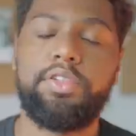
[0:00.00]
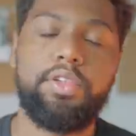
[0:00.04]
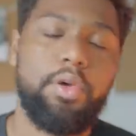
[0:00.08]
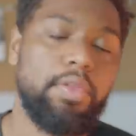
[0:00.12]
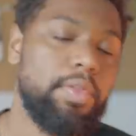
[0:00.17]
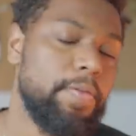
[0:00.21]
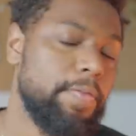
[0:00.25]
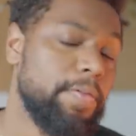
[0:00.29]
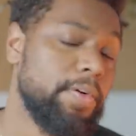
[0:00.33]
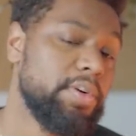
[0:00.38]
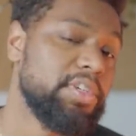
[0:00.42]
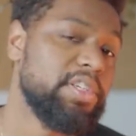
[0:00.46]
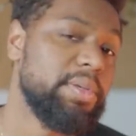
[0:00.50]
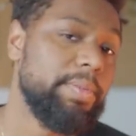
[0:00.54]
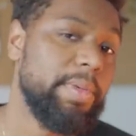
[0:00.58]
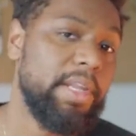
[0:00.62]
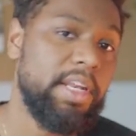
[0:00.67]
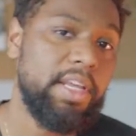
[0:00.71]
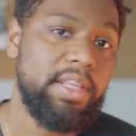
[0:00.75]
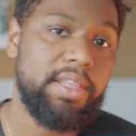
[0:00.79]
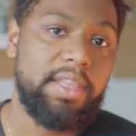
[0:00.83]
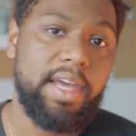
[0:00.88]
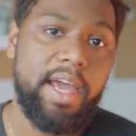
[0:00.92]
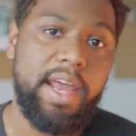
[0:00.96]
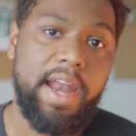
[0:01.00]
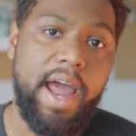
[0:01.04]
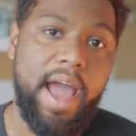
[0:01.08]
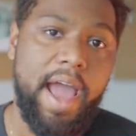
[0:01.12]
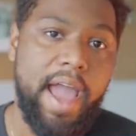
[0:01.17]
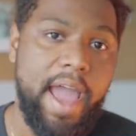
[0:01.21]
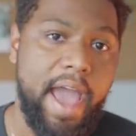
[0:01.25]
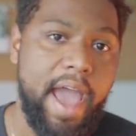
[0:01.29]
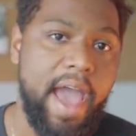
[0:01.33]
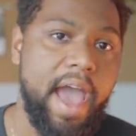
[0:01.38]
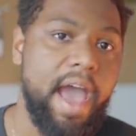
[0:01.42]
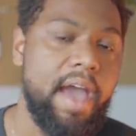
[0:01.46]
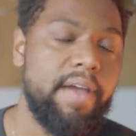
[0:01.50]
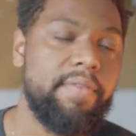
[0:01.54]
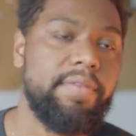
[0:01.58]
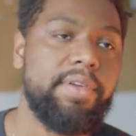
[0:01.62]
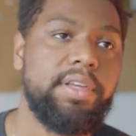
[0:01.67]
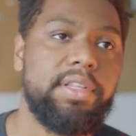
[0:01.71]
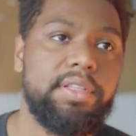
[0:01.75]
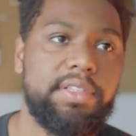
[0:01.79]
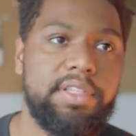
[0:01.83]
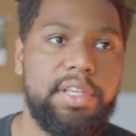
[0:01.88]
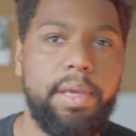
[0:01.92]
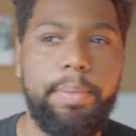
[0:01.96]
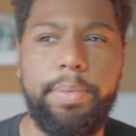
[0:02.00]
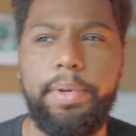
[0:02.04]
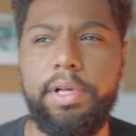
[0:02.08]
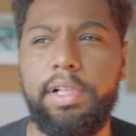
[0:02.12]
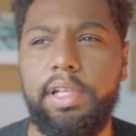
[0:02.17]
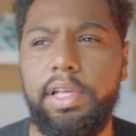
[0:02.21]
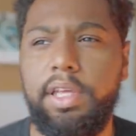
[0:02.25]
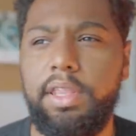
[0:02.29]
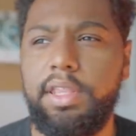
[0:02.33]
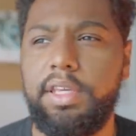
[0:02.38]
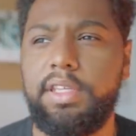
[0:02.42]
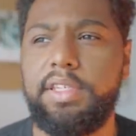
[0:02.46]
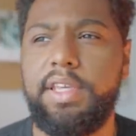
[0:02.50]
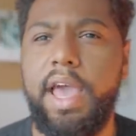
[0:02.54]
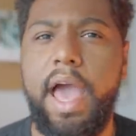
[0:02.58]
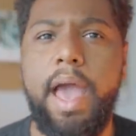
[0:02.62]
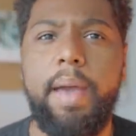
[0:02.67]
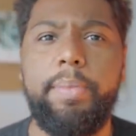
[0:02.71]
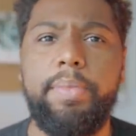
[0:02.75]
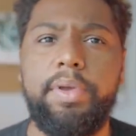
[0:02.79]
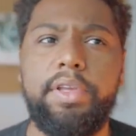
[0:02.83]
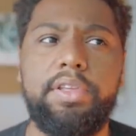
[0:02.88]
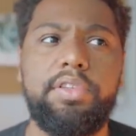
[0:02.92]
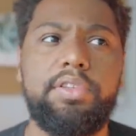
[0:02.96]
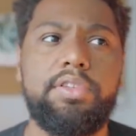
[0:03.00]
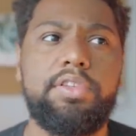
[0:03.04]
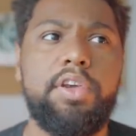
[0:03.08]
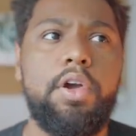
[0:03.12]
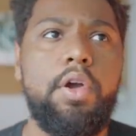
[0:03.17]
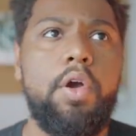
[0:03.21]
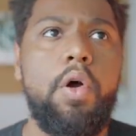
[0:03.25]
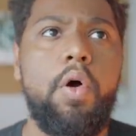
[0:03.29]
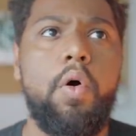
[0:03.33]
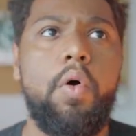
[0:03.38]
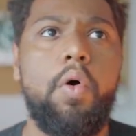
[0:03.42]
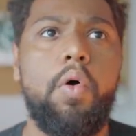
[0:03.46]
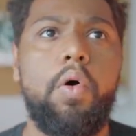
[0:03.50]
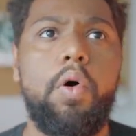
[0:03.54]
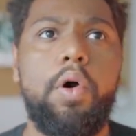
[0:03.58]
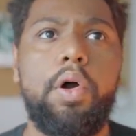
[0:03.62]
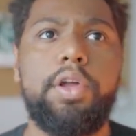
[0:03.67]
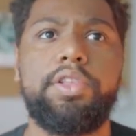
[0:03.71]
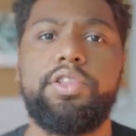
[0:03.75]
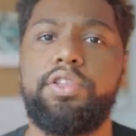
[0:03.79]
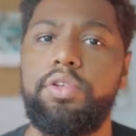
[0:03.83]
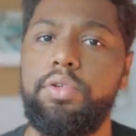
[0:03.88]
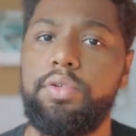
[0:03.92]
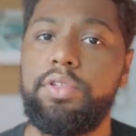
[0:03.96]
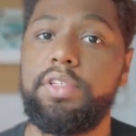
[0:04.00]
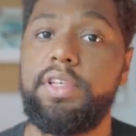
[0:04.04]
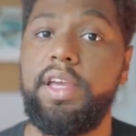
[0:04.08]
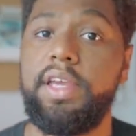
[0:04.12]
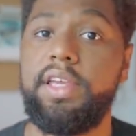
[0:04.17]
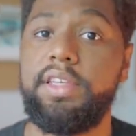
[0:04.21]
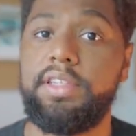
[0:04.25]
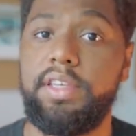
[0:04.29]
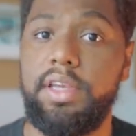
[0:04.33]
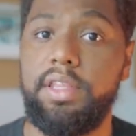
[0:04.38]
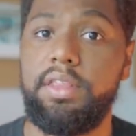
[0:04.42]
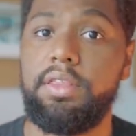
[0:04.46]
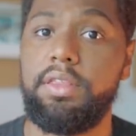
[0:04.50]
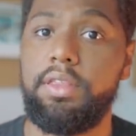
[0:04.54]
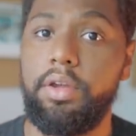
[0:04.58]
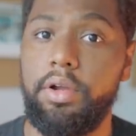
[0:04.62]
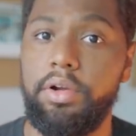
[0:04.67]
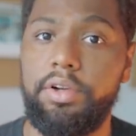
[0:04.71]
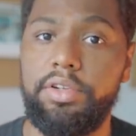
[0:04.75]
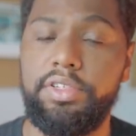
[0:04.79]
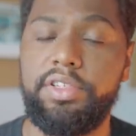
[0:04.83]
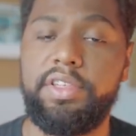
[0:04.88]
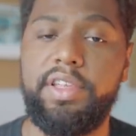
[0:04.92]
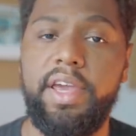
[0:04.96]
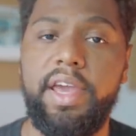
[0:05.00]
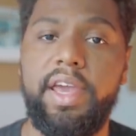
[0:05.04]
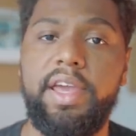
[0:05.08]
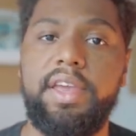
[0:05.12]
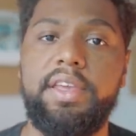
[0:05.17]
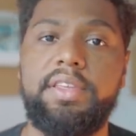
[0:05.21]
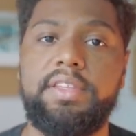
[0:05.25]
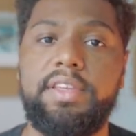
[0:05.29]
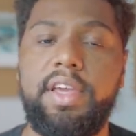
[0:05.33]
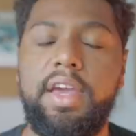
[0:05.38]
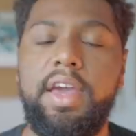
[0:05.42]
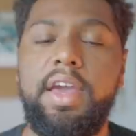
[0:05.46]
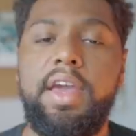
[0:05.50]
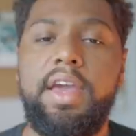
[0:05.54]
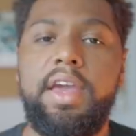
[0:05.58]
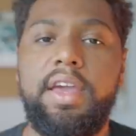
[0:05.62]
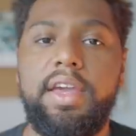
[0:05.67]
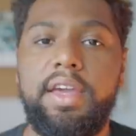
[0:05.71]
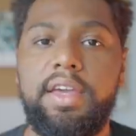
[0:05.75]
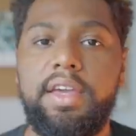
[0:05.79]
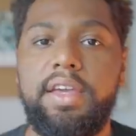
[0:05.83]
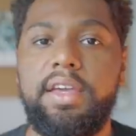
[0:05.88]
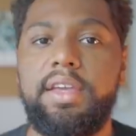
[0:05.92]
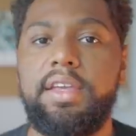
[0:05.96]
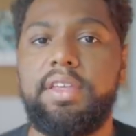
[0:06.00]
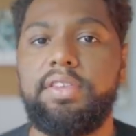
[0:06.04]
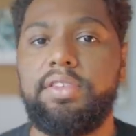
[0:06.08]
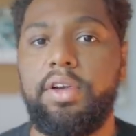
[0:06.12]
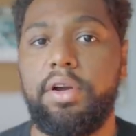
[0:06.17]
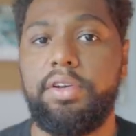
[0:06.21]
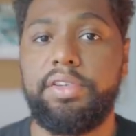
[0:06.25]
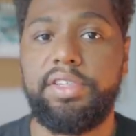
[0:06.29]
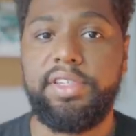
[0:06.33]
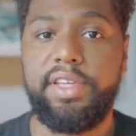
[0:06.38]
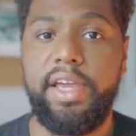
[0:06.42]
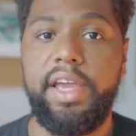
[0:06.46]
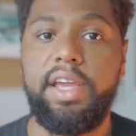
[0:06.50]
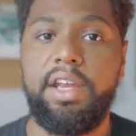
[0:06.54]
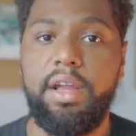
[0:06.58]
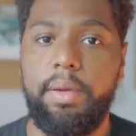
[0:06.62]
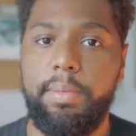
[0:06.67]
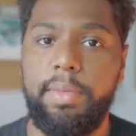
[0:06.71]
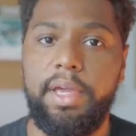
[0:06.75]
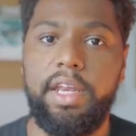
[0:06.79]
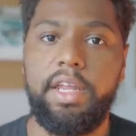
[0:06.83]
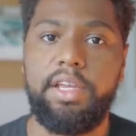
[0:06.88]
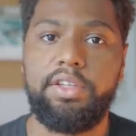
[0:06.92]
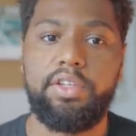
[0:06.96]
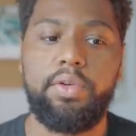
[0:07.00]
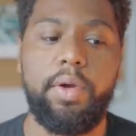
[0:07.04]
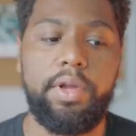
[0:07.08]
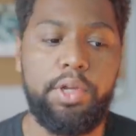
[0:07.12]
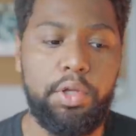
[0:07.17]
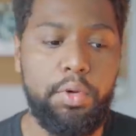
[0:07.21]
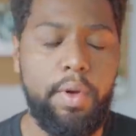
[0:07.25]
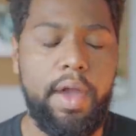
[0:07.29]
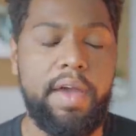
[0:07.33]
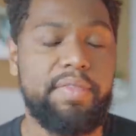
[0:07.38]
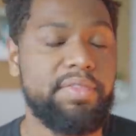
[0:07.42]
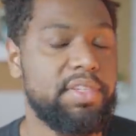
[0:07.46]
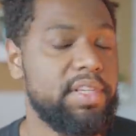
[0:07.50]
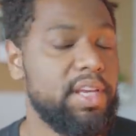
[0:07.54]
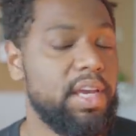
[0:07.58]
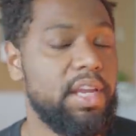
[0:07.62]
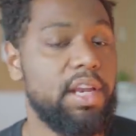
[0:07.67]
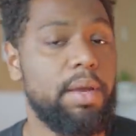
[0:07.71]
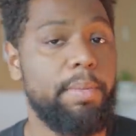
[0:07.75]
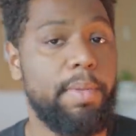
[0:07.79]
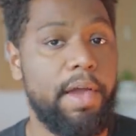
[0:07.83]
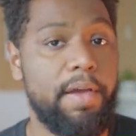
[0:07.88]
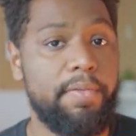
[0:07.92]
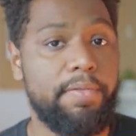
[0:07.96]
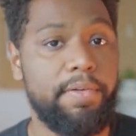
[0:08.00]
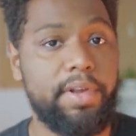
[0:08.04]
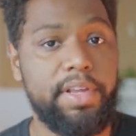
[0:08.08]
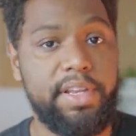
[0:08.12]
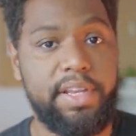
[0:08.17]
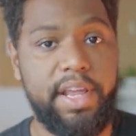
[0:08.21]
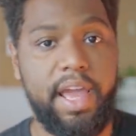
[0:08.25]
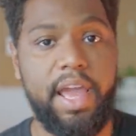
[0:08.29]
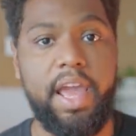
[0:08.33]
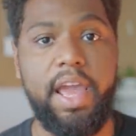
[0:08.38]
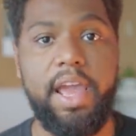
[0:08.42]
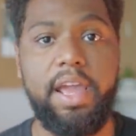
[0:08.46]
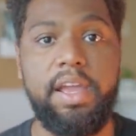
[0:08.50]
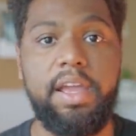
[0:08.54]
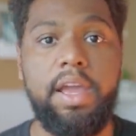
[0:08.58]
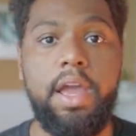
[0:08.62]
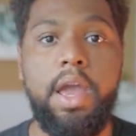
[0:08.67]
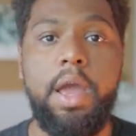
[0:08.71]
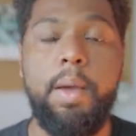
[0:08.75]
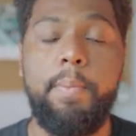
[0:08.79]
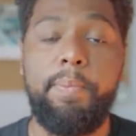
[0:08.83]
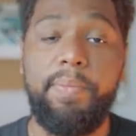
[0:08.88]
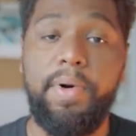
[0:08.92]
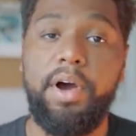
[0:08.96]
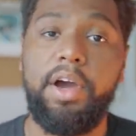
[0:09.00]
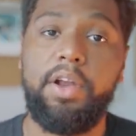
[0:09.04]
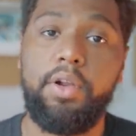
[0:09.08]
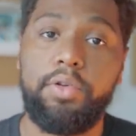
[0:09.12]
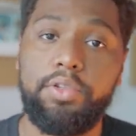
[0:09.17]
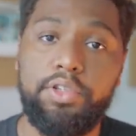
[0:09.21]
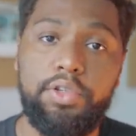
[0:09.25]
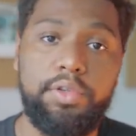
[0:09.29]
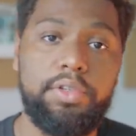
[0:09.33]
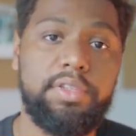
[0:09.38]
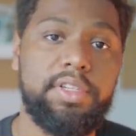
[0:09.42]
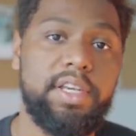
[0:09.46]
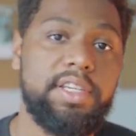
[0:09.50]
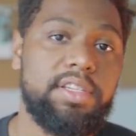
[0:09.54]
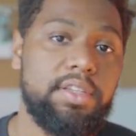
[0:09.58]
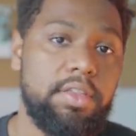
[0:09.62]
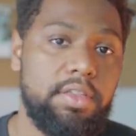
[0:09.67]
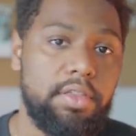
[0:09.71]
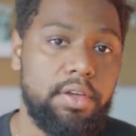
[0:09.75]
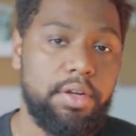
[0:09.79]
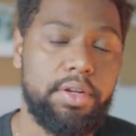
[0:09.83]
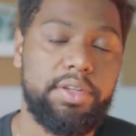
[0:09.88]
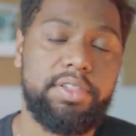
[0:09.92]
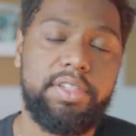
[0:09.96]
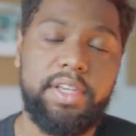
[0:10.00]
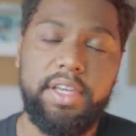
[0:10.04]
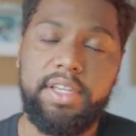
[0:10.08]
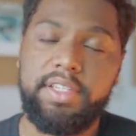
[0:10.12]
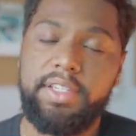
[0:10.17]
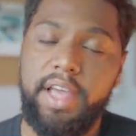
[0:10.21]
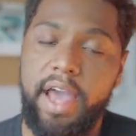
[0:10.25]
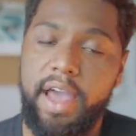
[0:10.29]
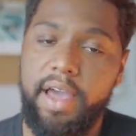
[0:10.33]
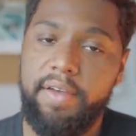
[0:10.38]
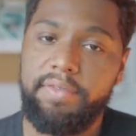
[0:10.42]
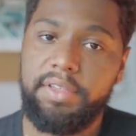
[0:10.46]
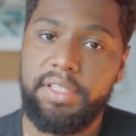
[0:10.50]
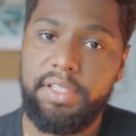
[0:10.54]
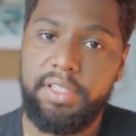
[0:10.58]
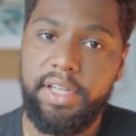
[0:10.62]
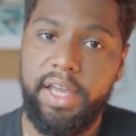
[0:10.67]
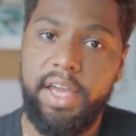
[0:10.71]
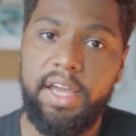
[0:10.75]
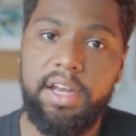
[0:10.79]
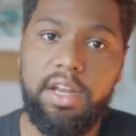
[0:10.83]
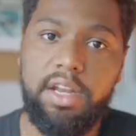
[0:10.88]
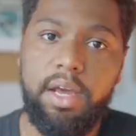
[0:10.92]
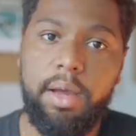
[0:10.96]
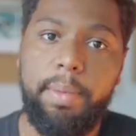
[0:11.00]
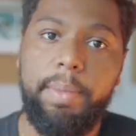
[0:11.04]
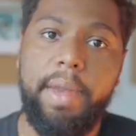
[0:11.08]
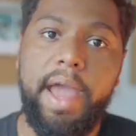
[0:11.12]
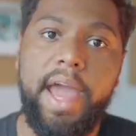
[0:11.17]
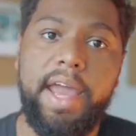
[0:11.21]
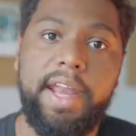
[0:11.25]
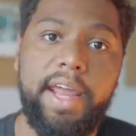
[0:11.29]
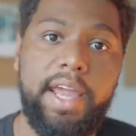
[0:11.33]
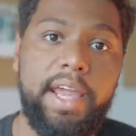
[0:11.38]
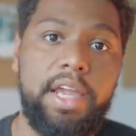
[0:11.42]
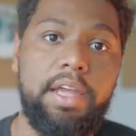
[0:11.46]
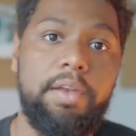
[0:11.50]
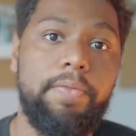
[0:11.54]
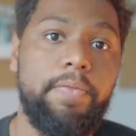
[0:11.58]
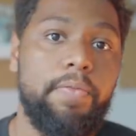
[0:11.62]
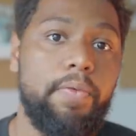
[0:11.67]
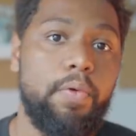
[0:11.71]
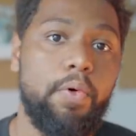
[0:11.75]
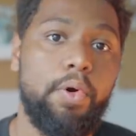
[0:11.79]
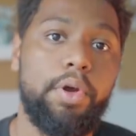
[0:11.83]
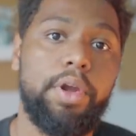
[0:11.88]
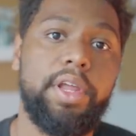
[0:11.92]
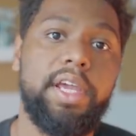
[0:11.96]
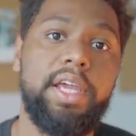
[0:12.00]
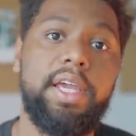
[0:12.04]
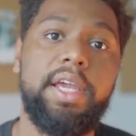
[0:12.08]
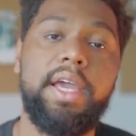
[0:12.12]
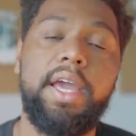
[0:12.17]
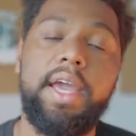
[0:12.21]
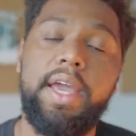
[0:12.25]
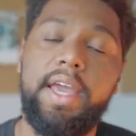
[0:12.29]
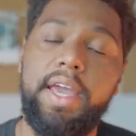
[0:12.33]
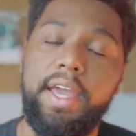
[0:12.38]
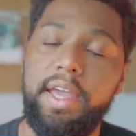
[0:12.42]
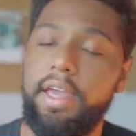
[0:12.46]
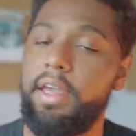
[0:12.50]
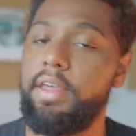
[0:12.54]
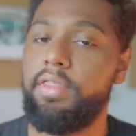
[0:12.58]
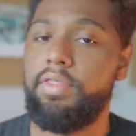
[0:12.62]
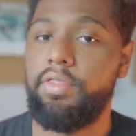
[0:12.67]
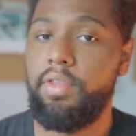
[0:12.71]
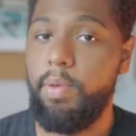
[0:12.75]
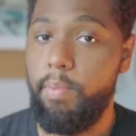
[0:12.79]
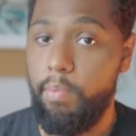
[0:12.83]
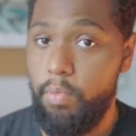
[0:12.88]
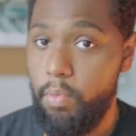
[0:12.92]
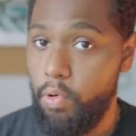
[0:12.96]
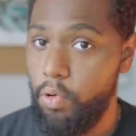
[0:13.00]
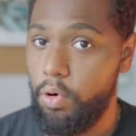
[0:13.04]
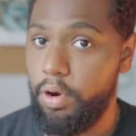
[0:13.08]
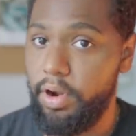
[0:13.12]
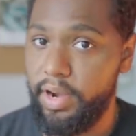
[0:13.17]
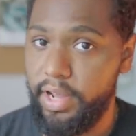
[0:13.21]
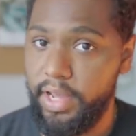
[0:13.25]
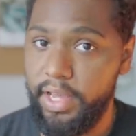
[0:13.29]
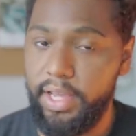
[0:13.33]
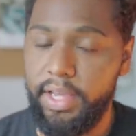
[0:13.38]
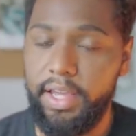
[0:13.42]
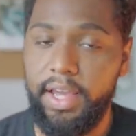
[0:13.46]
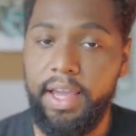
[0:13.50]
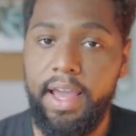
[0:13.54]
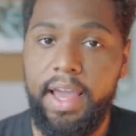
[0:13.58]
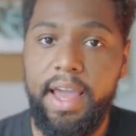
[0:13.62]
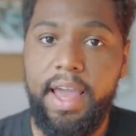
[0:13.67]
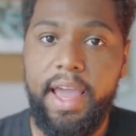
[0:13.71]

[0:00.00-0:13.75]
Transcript: So the first meeting that I have, and typically this happens on Tuesdays and Thursdays, is our stand-up meeting. So I do have stand-up every day, but on Tuesdays and Thursdays, I have stand-up at 8.40 in the morning.